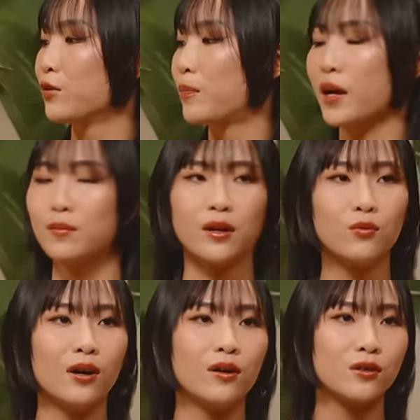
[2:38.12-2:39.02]
back, I'm like,
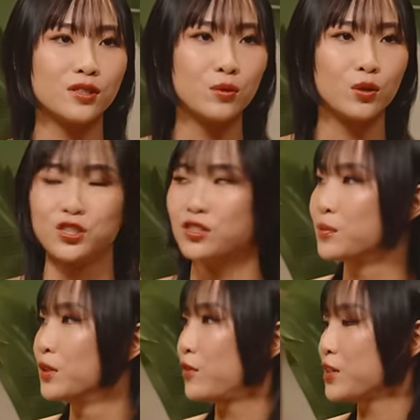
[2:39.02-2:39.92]
wow, I've got some
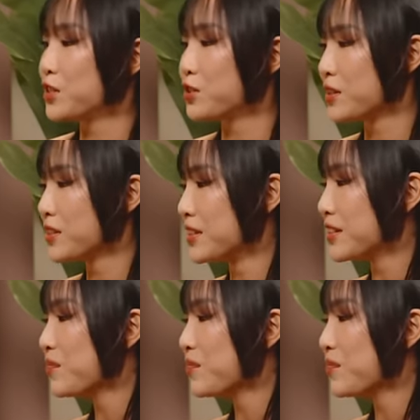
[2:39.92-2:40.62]
questionable fashion choices.